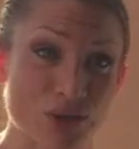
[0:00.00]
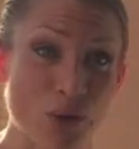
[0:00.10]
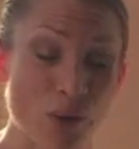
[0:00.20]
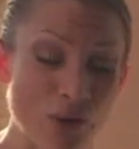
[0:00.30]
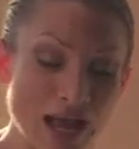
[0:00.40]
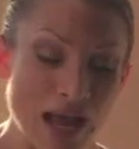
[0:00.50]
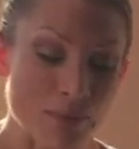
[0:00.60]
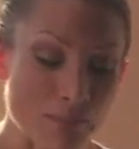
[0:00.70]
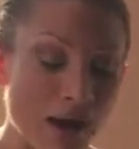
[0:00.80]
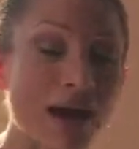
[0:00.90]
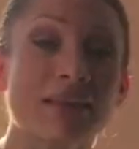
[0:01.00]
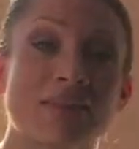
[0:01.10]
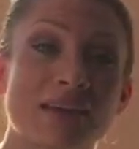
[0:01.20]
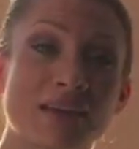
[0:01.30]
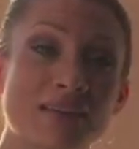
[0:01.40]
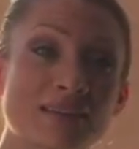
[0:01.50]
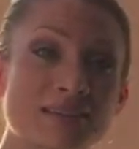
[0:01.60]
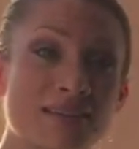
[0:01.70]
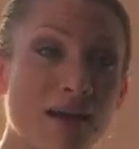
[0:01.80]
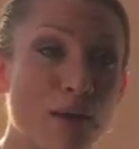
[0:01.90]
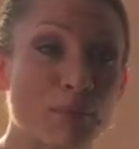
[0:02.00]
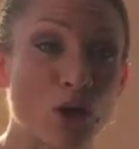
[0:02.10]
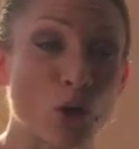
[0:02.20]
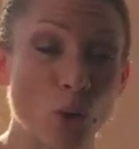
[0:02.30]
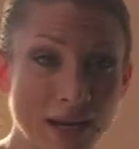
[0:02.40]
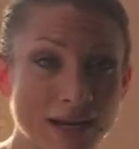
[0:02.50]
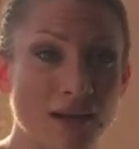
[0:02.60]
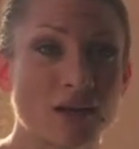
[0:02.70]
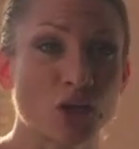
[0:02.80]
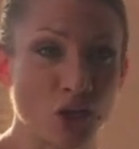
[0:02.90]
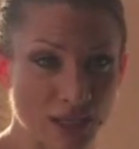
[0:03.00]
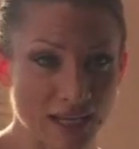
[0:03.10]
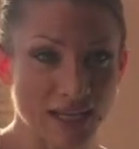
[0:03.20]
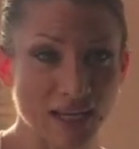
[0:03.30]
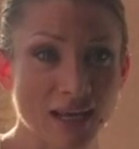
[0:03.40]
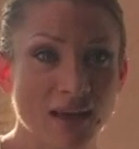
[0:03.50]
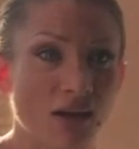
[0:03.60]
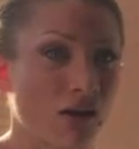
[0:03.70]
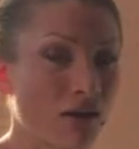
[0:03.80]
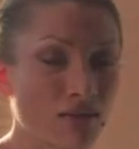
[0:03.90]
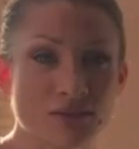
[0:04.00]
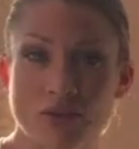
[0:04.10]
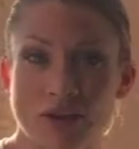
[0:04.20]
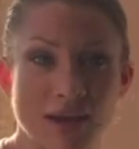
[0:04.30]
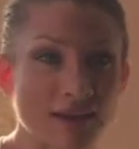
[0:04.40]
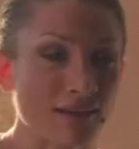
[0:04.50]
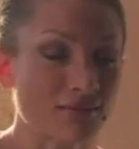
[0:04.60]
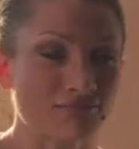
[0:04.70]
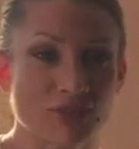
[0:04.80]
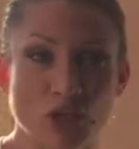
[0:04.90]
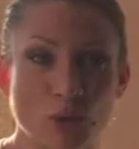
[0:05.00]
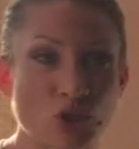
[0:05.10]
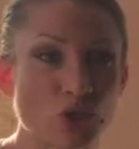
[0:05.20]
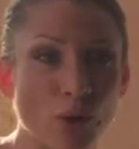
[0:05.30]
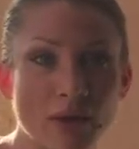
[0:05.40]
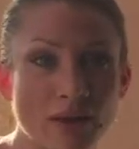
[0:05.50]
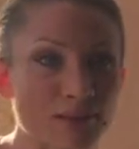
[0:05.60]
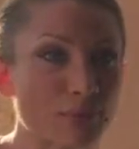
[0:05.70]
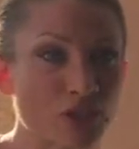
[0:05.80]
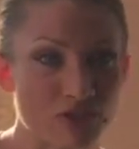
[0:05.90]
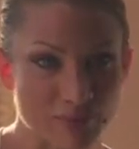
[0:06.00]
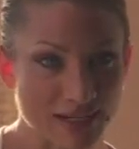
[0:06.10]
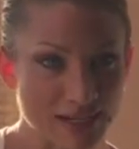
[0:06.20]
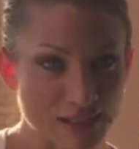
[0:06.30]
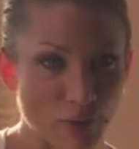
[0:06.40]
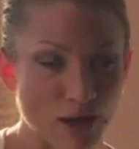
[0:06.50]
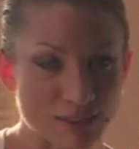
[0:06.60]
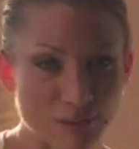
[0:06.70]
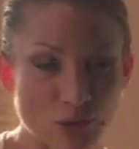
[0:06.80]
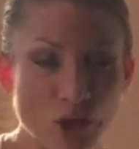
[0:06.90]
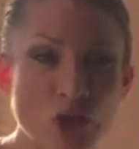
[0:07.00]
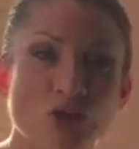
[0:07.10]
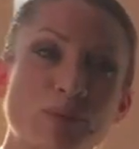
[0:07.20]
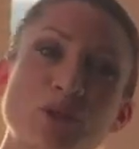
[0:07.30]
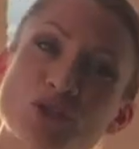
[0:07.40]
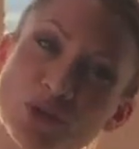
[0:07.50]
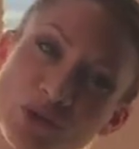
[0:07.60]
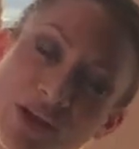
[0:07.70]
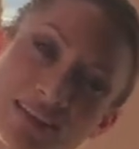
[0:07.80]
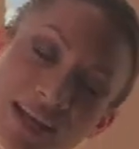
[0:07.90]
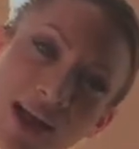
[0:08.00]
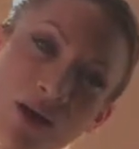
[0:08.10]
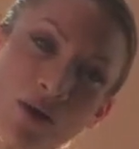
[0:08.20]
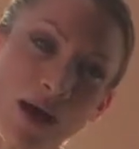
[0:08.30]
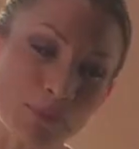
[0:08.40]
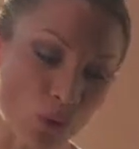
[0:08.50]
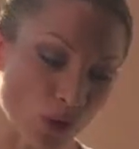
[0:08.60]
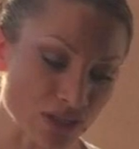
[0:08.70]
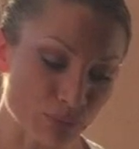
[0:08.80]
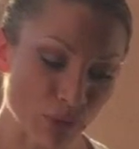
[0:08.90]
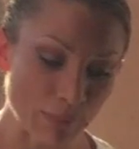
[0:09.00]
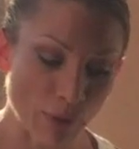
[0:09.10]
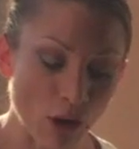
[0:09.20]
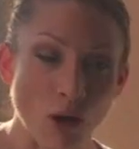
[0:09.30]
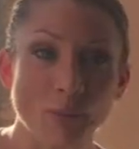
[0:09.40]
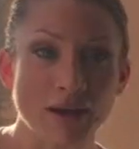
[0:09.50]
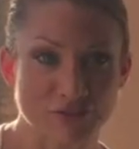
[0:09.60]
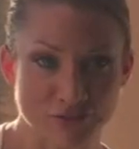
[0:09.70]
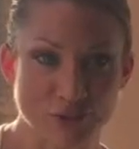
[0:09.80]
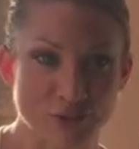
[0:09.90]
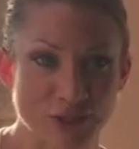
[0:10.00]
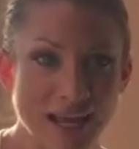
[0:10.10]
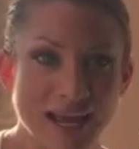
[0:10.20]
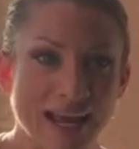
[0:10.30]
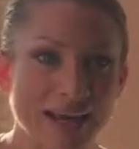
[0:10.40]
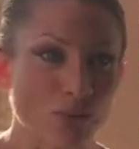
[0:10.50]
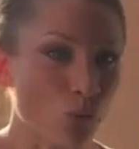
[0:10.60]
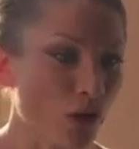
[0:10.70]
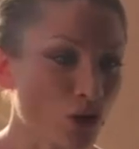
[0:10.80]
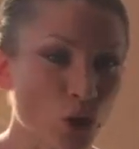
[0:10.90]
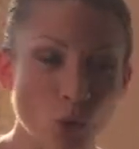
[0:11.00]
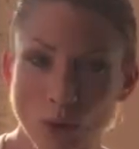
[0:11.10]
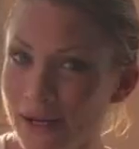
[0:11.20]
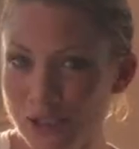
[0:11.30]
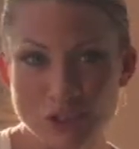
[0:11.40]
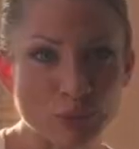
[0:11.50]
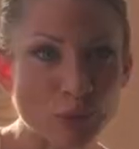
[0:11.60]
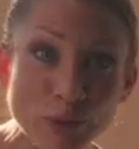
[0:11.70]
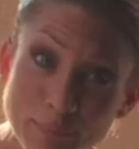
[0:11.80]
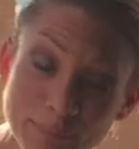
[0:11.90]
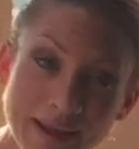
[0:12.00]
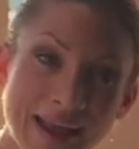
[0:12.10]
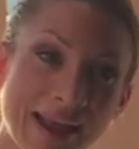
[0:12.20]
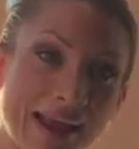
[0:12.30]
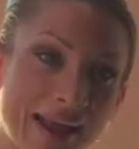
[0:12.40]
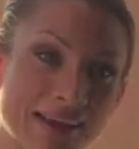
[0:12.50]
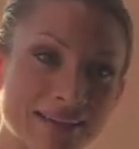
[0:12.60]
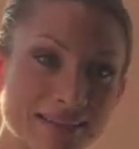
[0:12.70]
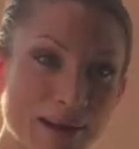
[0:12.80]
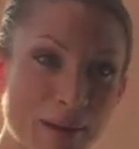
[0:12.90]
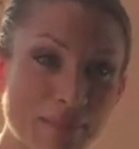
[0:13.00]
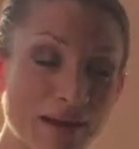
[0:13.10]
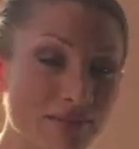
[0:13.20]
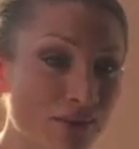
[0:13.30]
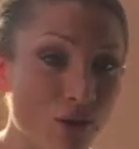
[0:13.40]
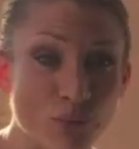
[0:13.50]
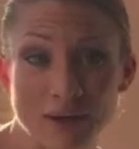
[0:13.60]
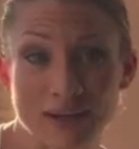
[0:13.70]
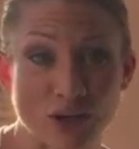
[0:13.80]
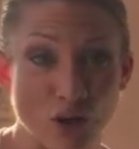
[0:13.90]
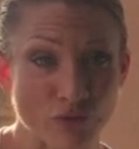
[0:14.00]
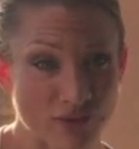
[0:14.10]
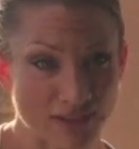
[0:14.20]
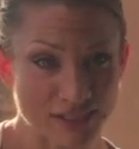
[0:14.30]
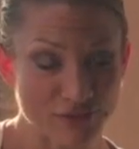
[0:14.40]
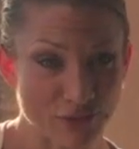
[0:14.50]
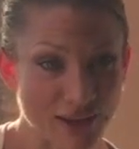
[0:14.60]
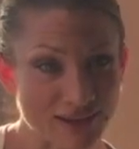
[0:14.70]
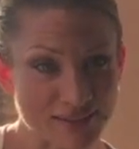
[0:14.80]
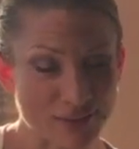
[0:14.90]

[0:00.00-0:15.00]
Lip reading: So my thing is quick cooking so that I can, enjoy as much of my day as possible. So I'm going to show you guys how I'm going to prep all my food in one quick swoop and have it all ready to go for the next few days.